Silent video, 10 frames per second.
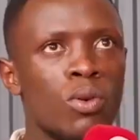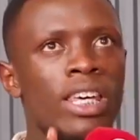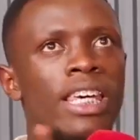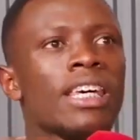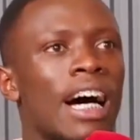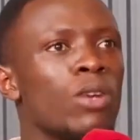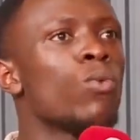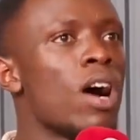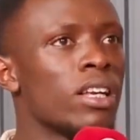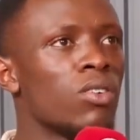he had
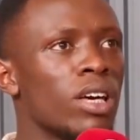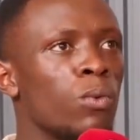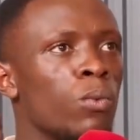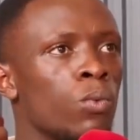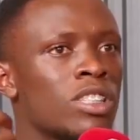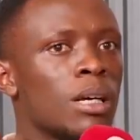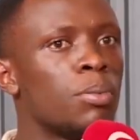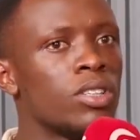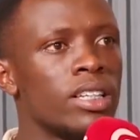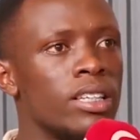won. Okay, we
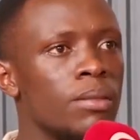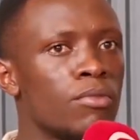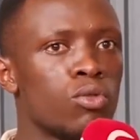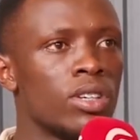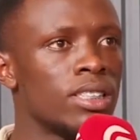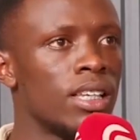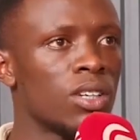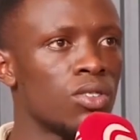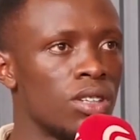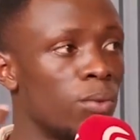supported him through his
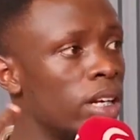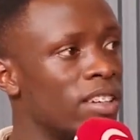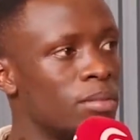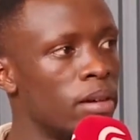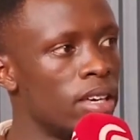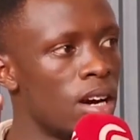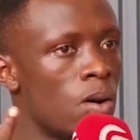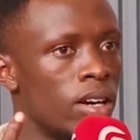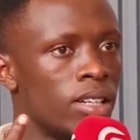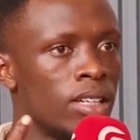election when I was in my year
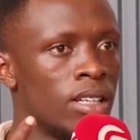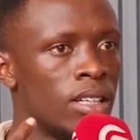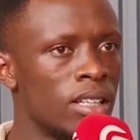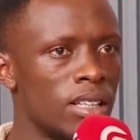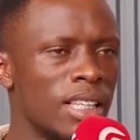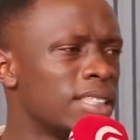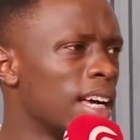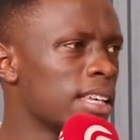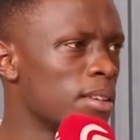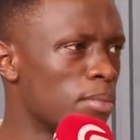1. Nize
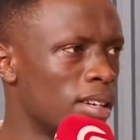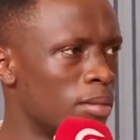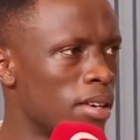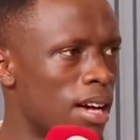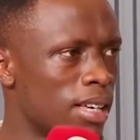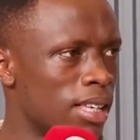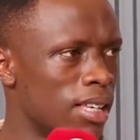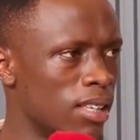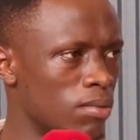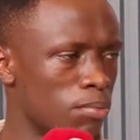nga nyambala byange,